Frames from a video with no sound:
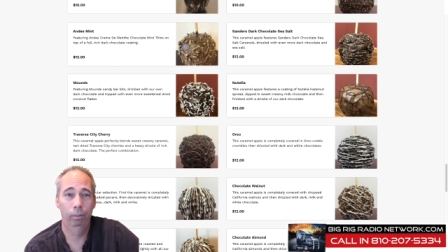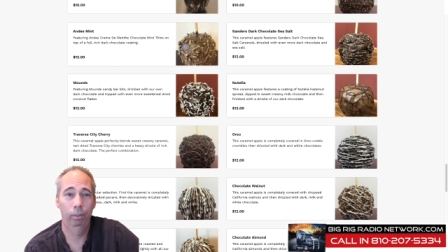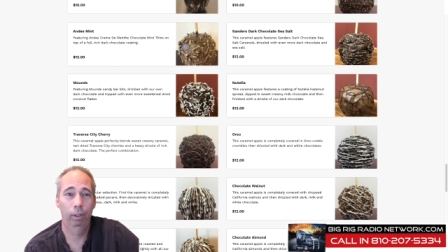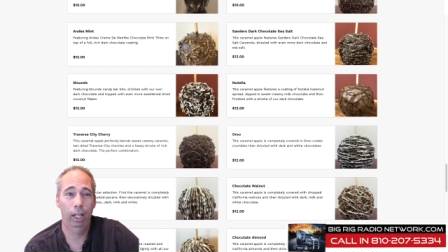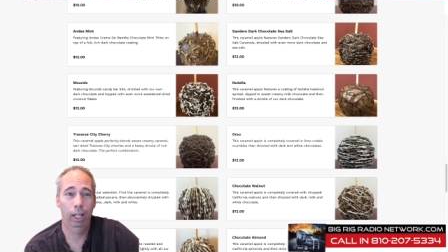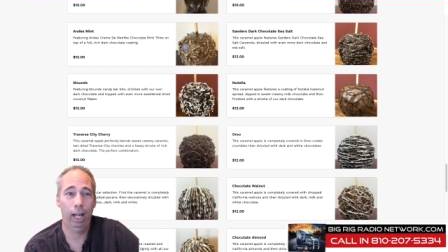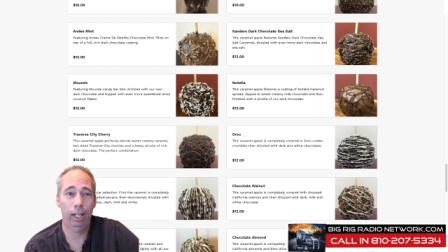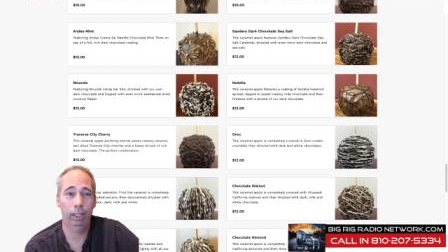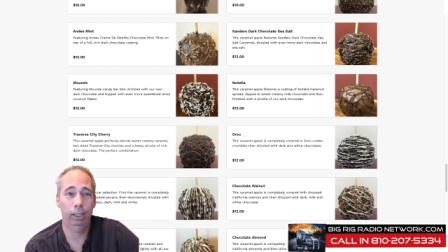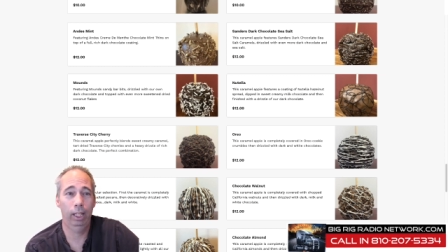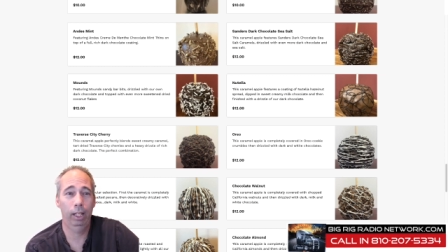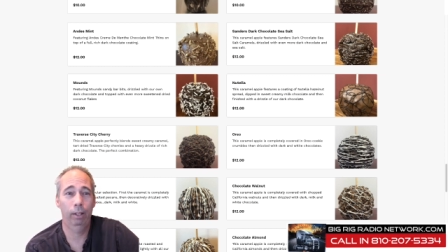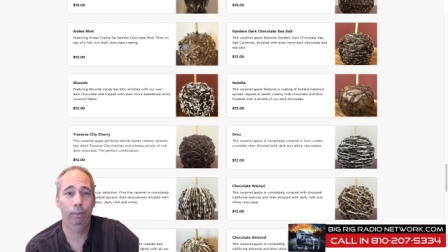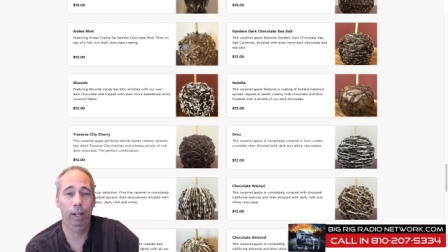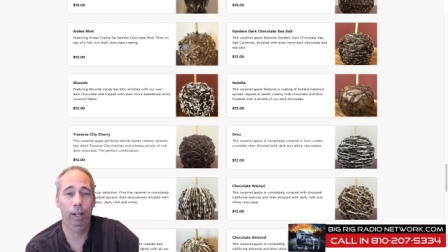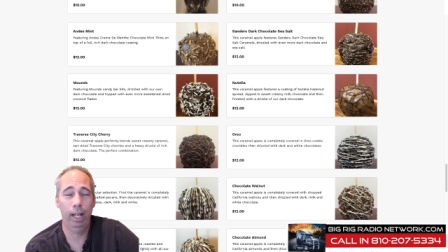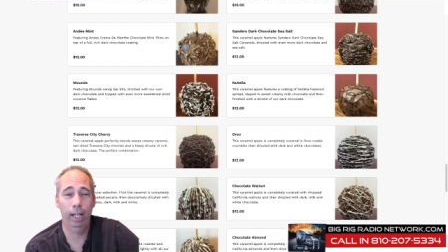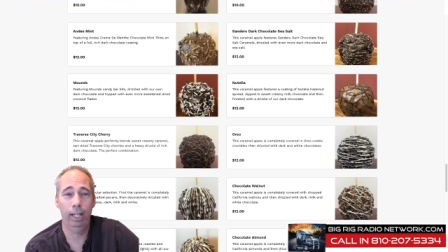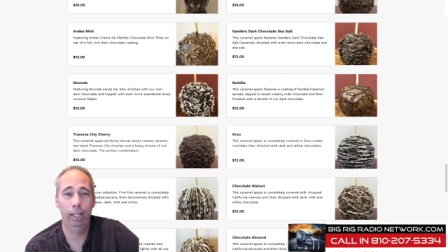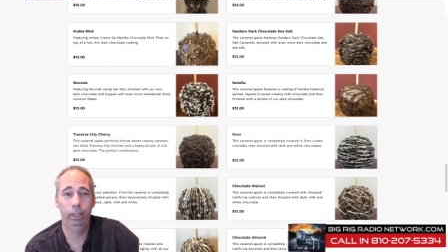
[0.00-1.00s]
and I was getting
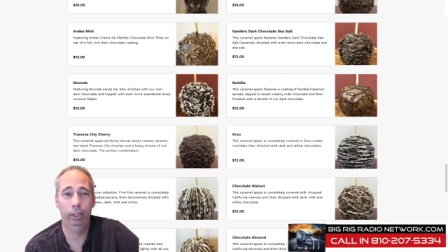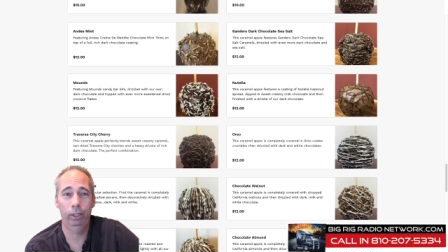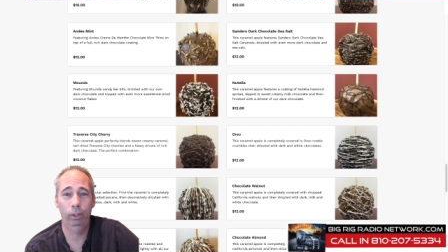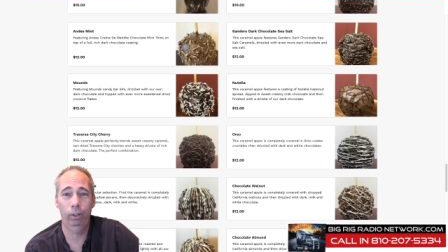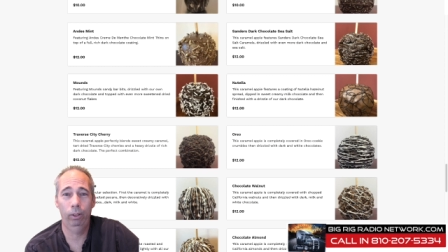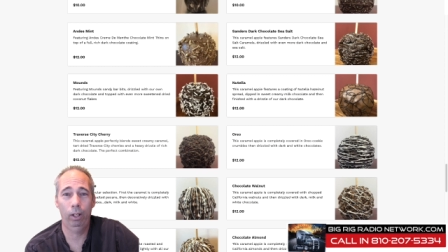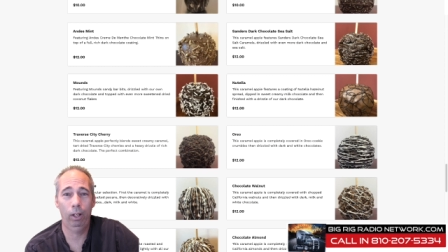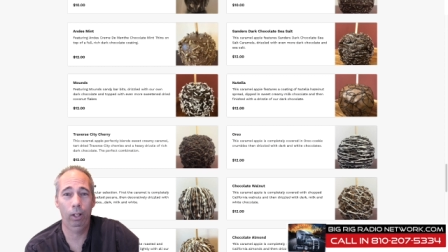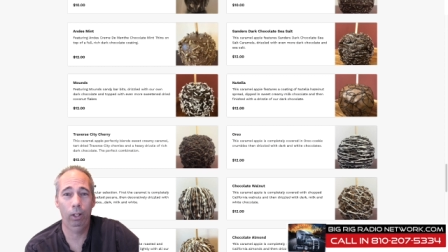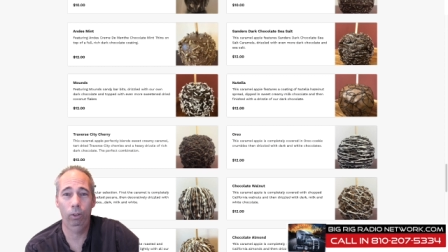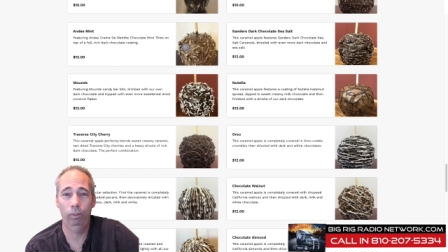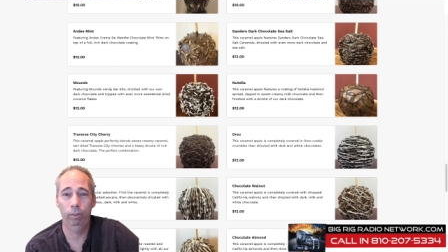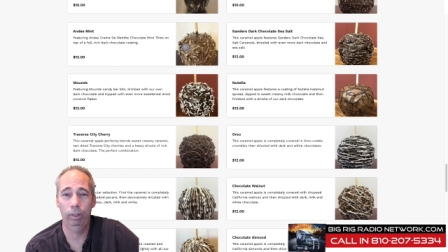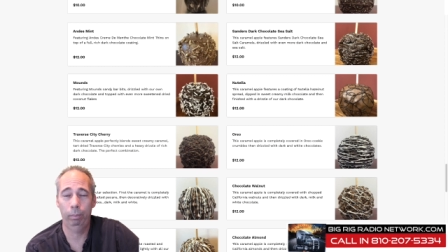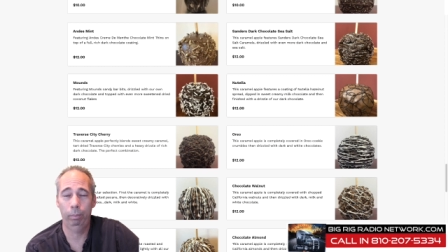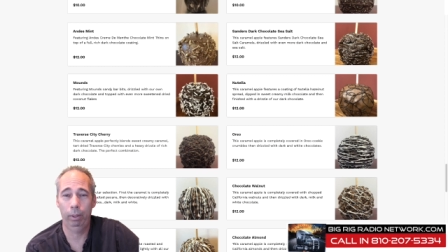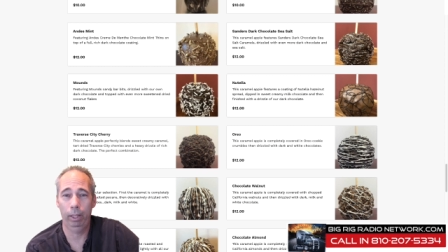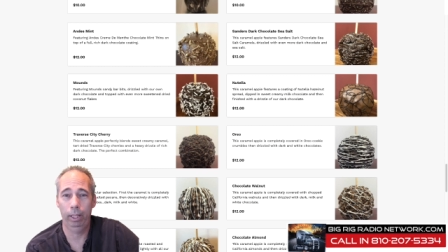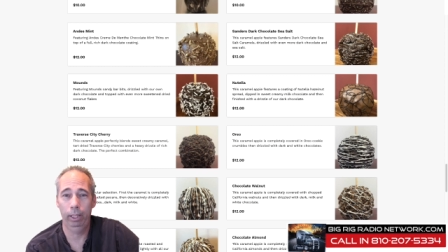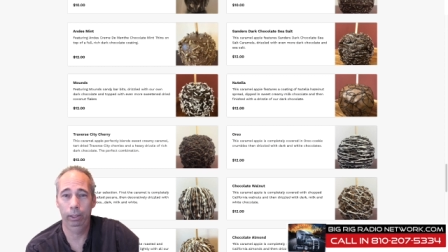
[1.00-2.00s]
ran into all over the
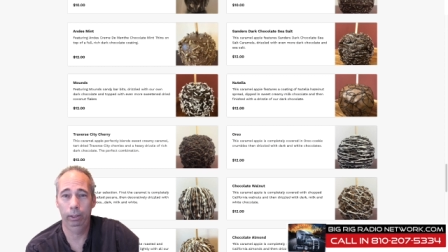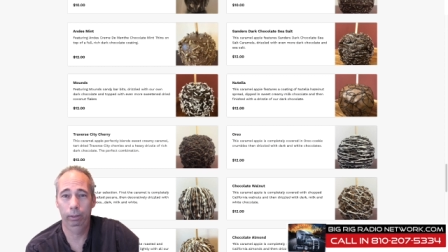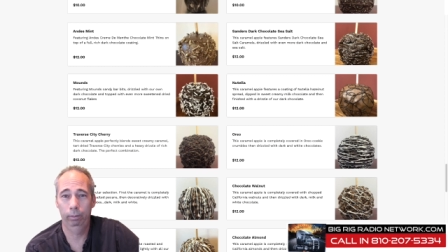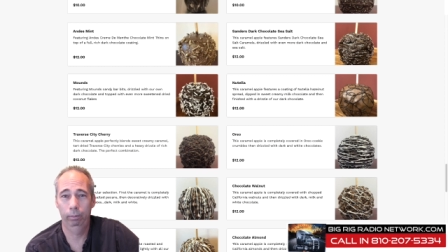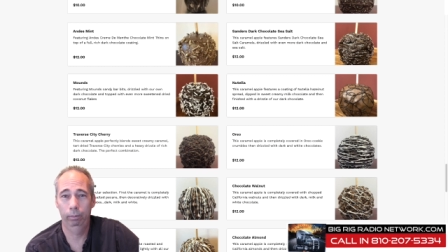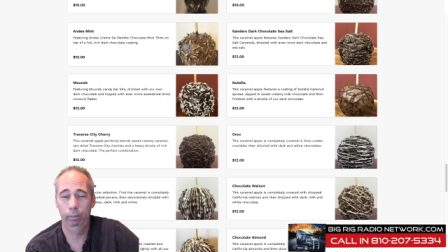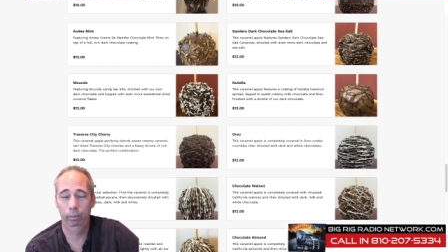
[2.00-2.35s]
place.